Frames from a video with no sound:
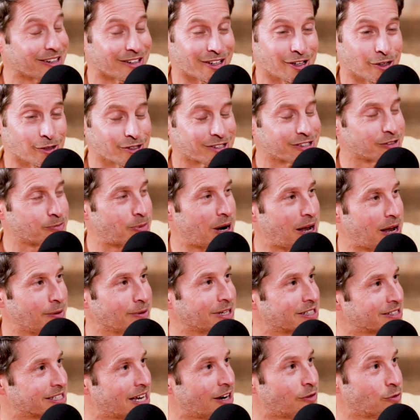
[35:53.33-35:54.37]
I know this is probably going
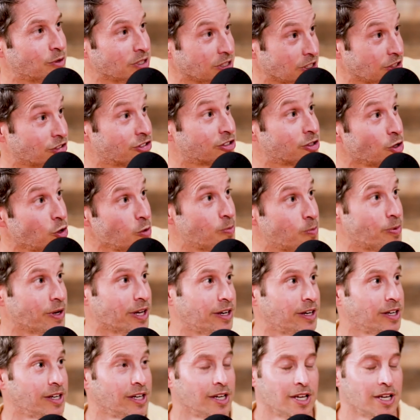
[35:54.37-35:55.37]
to sound really stupid,